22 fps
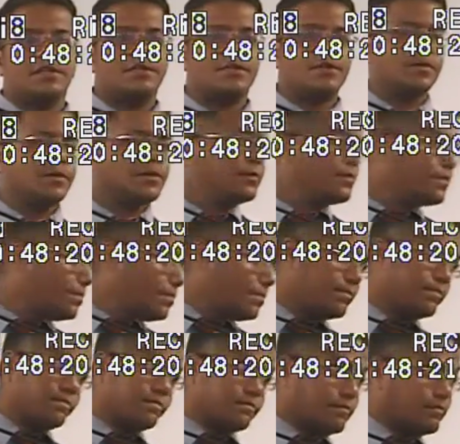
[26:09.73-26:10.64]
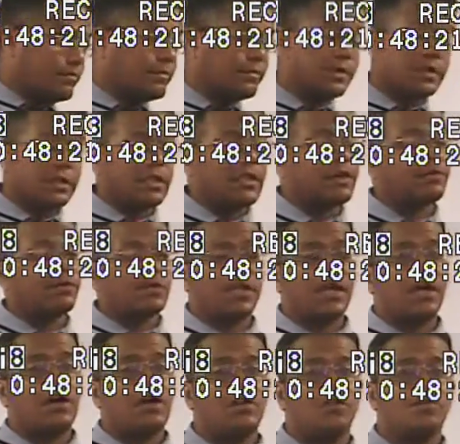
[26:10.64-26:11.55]
to
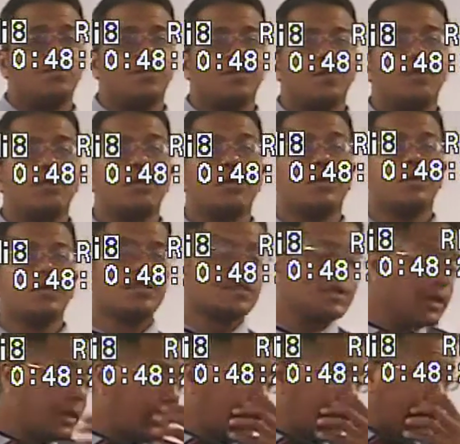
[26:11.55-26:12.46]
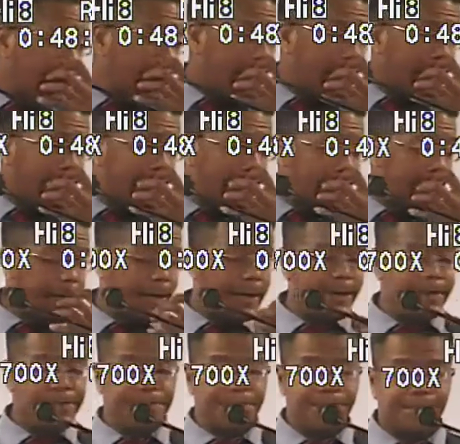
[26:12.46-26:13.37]
literally all over the world.
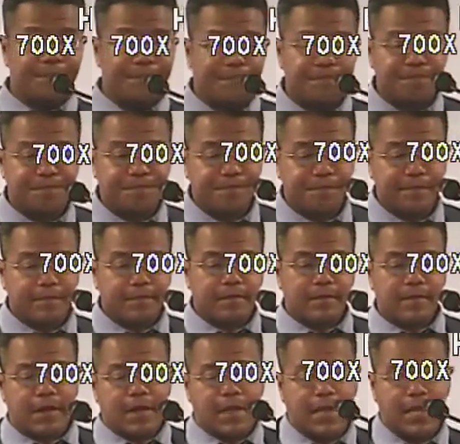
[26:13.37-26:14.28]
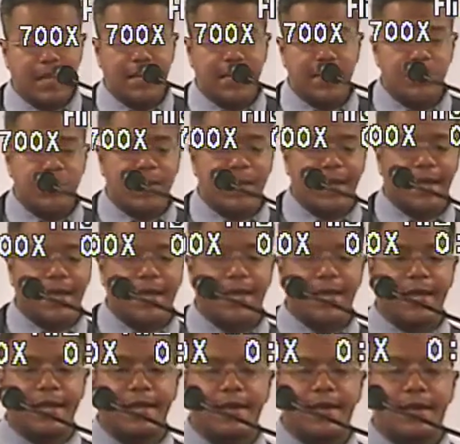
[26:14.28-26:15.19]
Um, and you
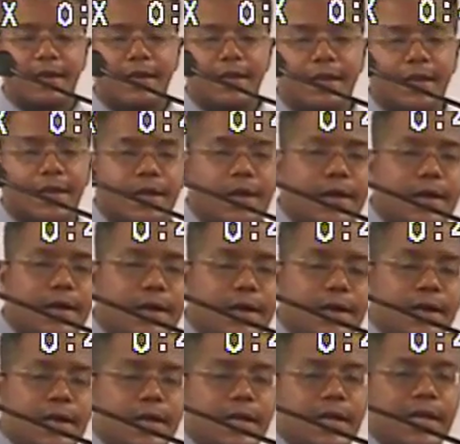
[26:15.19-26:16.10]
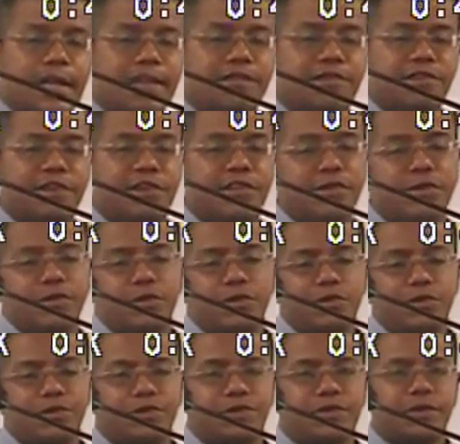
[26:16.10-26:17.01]
had uh,
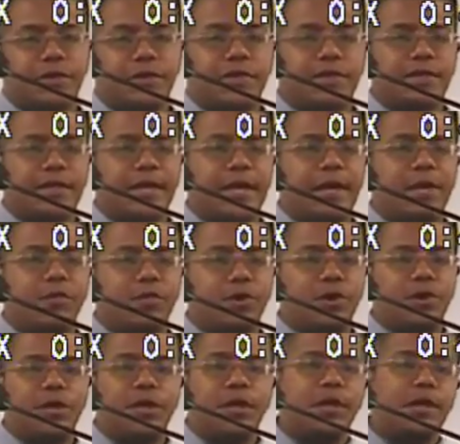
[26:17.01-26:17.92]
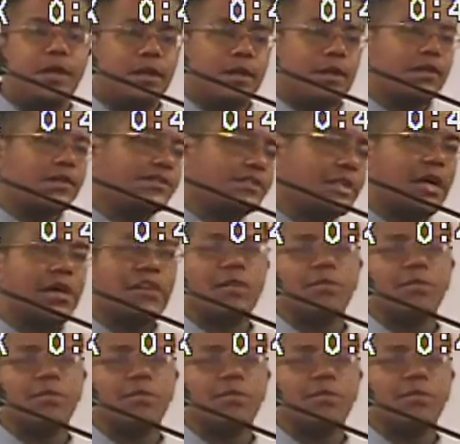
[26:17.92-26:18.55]
individuals that would sell